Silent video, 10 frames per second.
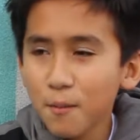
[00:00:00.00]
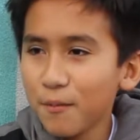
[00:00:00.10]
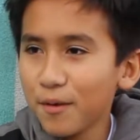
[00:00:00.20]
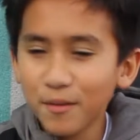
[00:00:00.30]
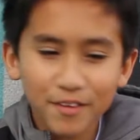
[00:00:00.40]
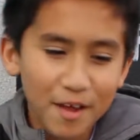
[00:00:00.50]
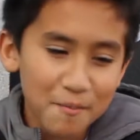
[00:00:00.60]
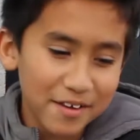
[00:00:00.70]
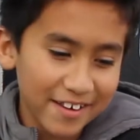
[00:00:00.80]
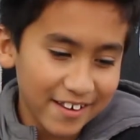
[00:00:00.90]
Well,
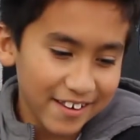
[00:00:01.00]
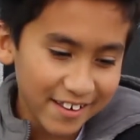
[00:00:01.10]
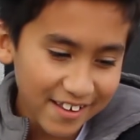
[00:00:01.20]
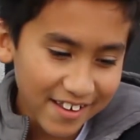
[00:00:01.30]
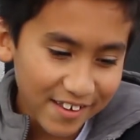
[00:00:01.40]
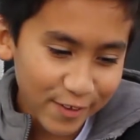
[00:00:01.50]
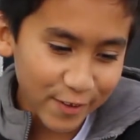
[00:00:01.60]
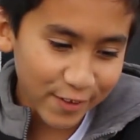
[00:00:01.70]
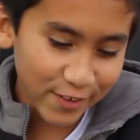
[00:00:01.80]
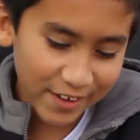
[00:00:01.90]
I mean,
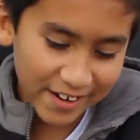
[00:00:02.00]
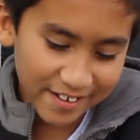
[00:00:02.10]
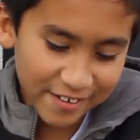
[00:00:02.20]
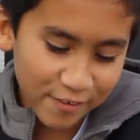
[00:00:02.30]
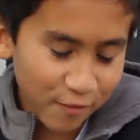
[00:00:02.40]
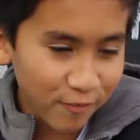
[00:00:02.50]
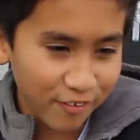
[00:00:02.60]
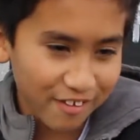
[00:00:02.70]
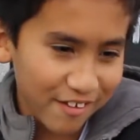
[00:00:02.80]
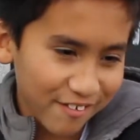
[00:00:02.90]
they dig
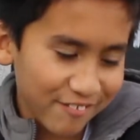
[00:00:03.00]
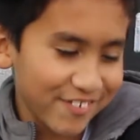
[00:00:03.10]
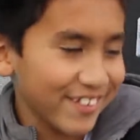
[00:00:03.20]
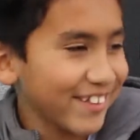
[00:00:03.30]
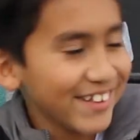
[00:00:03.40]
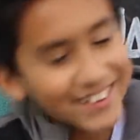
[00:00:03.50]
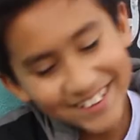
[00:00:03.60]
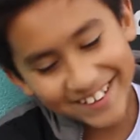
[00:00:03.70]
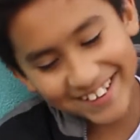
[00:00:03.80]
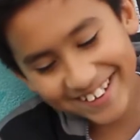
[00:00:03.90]
holes. They well,
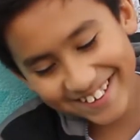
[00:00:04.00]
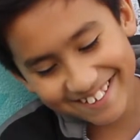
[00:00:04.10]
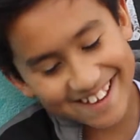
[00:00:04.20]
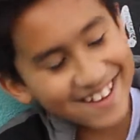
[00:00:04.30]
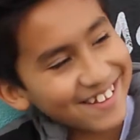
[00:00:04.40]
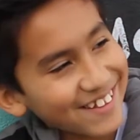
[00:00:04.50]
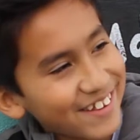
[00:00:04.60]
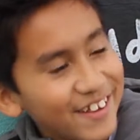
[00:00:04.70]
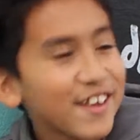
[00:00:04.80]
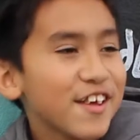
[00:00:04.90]
not exactly.
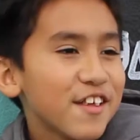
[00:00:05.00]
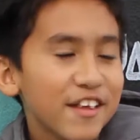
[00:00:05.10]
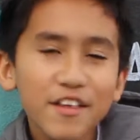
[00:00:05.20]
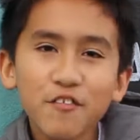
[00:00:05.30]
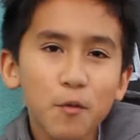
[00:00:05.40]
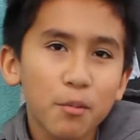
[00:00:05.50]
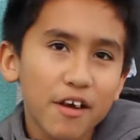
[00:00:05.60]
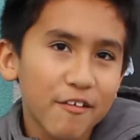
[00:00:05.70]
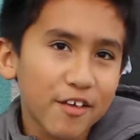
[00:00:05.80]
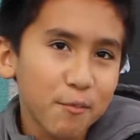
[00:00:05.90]
They live in the
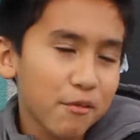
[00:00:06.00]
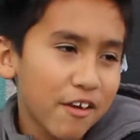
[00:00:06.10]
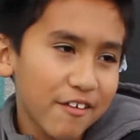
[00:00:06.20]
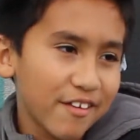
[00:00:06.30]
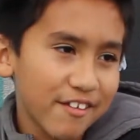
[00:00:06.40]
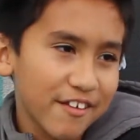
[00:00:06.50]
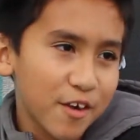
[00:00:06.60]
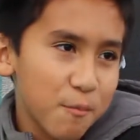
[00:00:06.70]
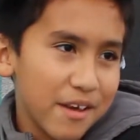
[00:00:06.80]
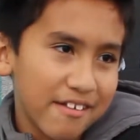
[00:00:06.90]
prairie. The prairie is an
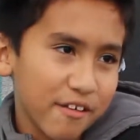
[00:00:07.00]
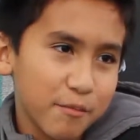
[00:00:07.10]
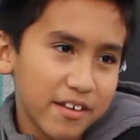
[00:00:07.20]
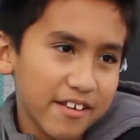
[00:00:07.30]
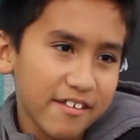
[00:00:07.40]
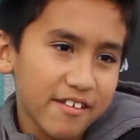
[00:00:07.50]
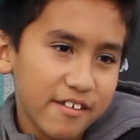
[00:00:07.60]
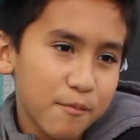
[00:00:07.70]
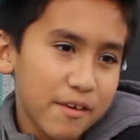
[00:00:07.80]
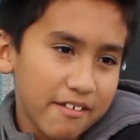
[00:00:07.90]
amazing
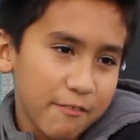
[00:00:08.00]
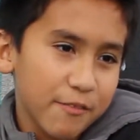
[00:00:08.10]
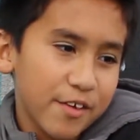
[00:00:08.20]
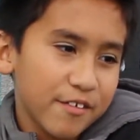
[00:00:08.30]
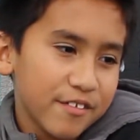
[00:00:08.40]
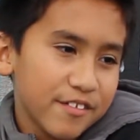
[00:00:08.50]
place. Amazing view.